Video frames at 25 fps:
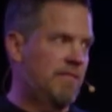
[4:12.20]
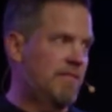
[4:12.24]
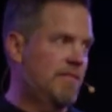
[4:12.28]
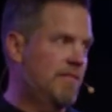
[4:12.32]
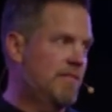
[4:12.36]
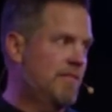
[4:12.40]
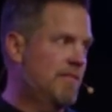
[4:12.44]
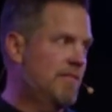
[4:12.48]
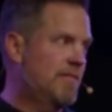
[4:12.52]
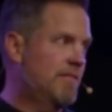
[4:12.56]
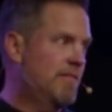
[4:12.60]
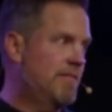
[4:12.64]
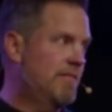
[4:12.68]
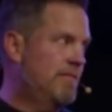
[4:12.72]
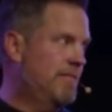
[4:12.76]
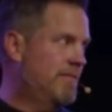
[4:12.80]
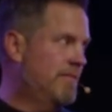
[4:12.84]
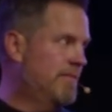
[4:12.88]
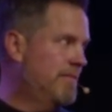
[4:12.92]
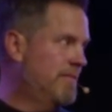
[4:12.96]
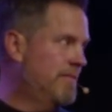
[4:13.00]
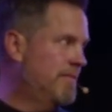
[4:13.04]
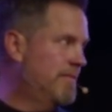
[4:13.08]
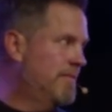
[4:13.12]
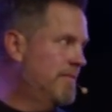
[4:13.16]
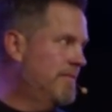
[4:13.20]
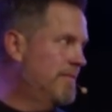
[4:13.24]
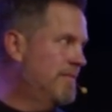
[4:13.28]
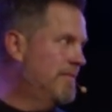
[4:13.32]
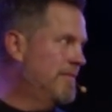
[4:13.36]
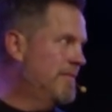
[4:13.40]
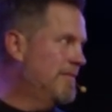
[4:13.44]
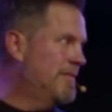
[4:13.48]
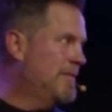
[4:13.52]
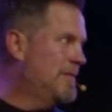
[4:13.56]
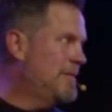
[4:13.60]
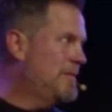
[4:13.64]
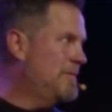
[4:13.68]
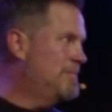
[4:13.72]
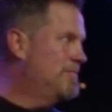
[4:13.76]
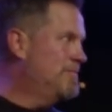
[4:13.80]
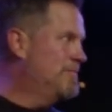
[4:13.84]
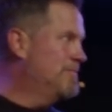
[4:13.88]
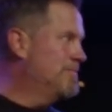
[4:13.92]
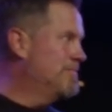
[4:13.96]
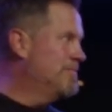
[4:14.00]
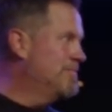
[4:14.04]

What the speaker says: [no speech]